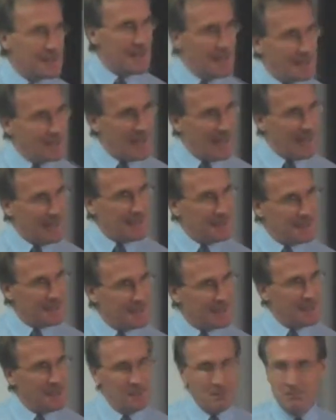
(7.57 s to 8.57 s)
is a
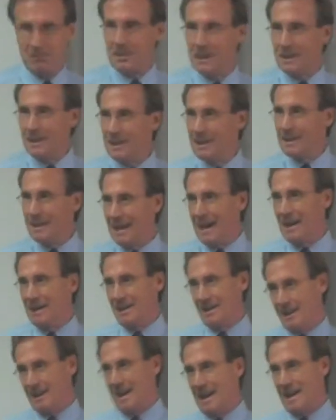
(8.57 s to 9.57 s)
$19 billion
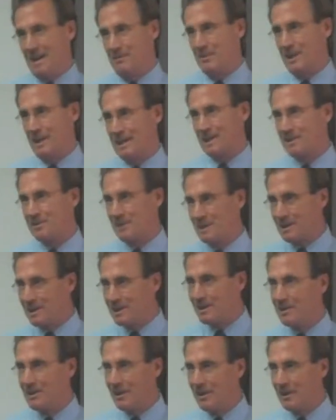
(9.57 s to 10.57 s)
complex, which
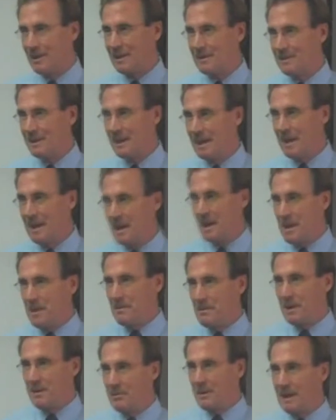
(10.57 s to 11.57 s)
you know.
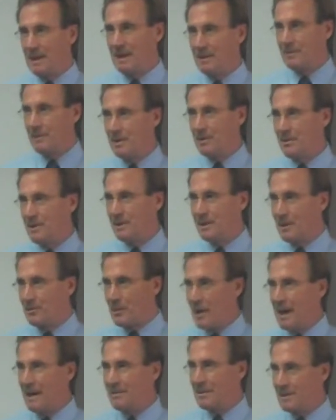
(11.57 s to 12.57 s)
But many of you in the
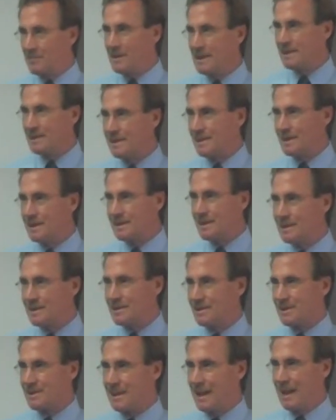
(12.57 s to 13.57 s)
private business
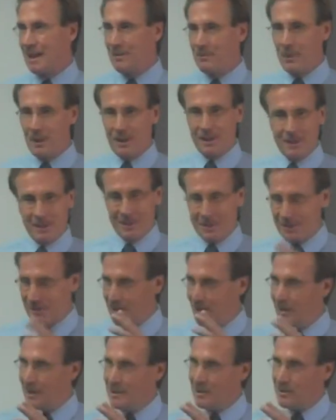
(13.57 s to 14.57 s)
understand, Mark and
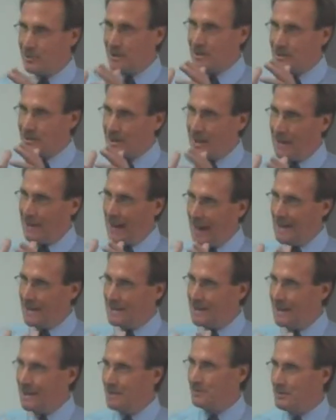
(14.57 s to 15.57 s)
so on, you understand
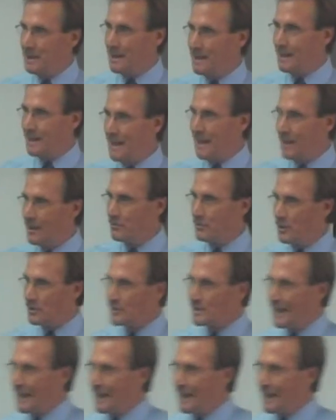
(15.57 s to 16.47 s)
$19 billion, most